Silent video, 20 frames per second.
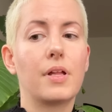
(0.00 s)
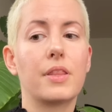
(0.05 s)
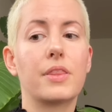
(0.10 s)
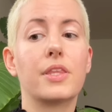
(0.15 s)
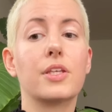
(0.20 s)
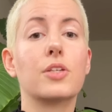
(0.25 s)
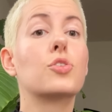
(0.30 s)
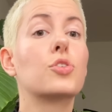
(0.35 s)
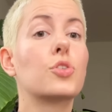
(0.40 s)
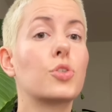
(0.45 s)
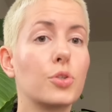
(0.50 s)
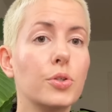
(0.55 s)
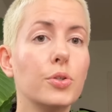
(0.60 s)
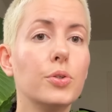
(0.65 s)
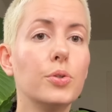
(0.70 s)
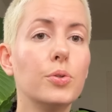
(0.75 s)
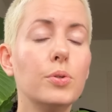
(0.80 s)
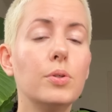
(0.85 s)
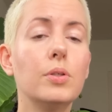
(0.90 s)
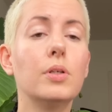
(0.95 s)
The
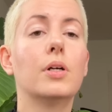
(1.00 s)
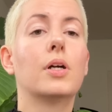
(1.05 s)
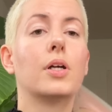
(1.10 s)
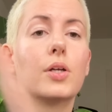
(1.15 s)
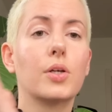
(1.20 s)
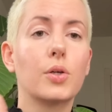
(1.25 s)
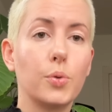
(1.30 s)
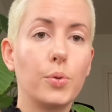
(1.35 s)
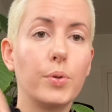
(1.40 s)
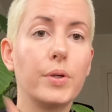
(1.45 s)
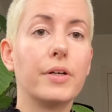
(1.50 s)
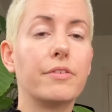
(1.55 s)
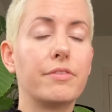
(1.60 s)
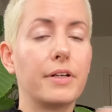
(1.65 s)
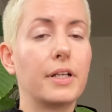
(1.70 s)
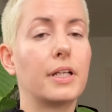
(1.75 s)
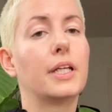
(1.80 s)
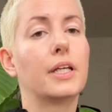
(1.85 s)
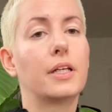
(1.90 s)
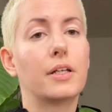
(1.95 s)
true
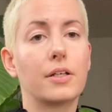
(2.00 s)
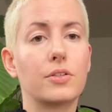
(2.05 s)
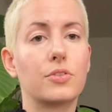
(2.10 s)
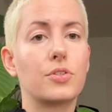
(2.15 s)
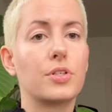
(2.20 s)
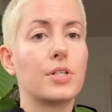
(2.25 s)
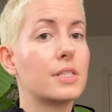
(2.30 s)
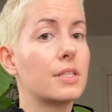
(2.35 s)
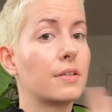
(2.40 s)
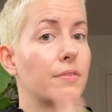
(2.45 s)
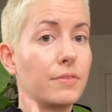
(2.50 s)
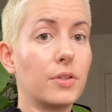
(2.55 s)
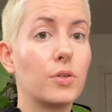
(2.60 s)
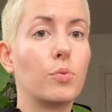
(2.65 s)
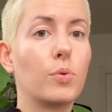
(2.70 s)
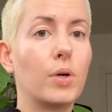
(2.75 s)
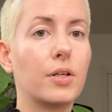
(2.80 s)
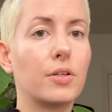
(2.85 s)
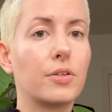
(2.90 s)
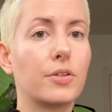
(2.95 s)
queer-friendly countries, if you're
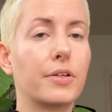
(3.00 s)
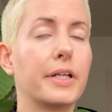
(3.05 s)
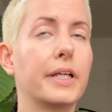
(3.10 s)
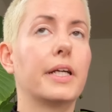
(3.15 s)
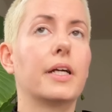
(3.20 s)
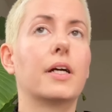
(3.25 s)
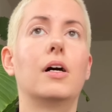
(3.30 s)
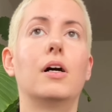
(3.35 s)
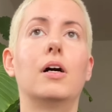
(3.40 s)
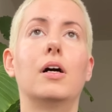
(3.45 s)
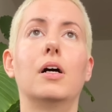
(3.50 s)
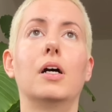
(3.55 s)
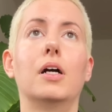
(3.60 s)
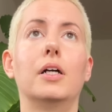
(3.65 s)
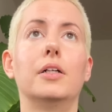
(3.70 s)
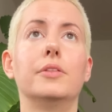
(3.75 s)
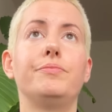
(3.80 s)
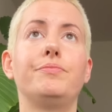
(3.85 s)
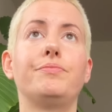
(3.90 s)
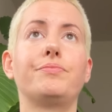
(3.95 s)
wondering,
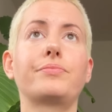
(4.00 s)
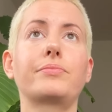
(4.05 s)
are